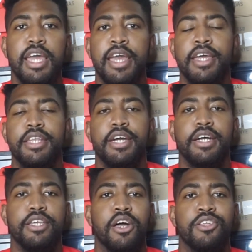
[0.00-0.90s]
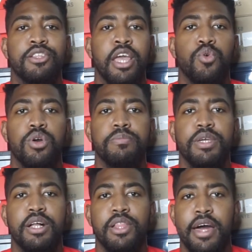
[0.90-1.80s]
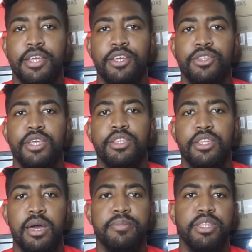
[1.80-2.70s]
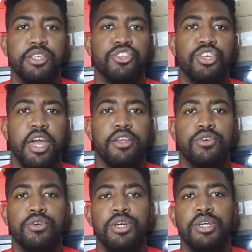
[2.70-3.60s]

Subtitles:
And y'all stay with me, a lot of good things coming to this channel.